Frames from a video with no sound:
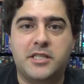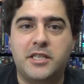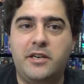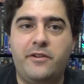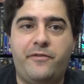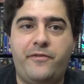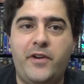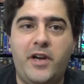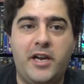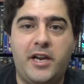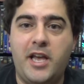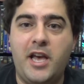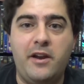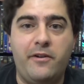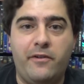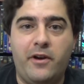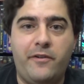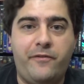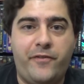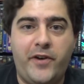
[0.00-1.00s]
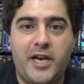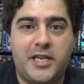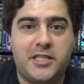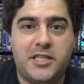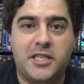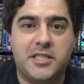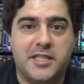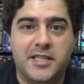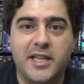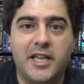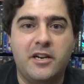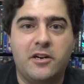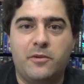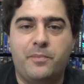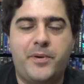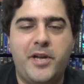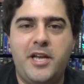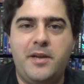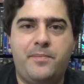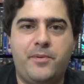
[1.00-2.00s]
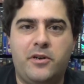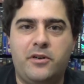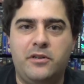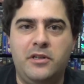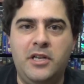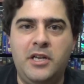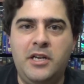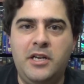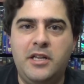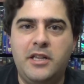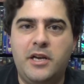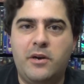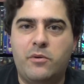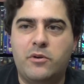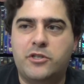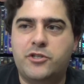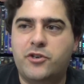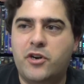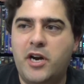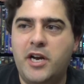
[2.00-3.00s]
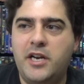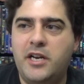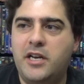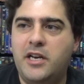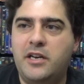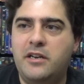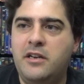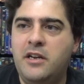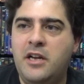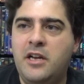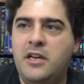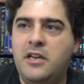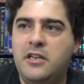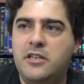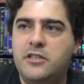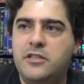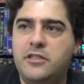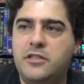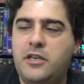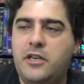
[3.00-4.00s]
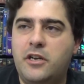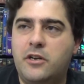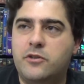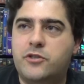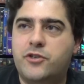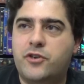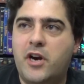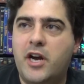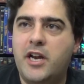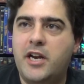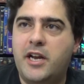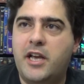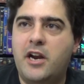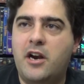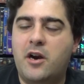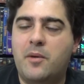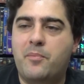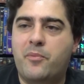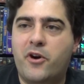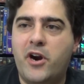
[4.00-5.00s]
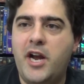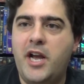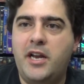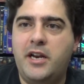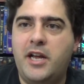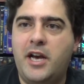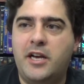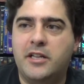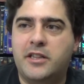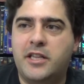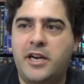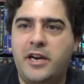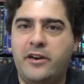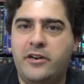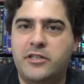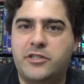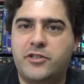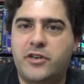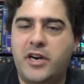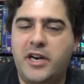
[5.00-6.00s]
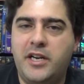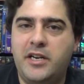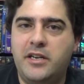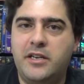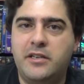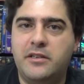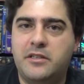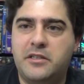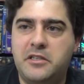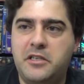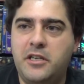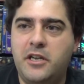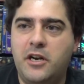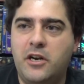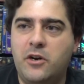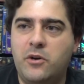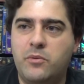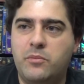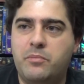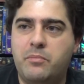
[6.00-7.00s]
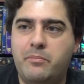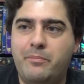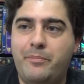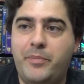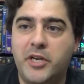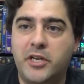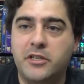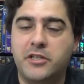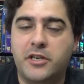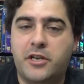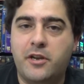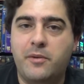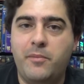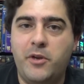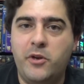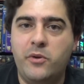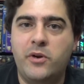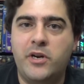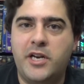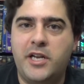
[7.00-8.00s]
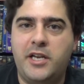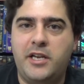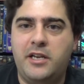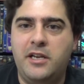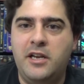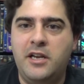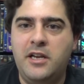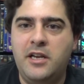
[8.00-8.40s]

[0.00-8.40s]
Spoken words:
It again affects us little people that we're trying to get our brand out there and trying to build a community.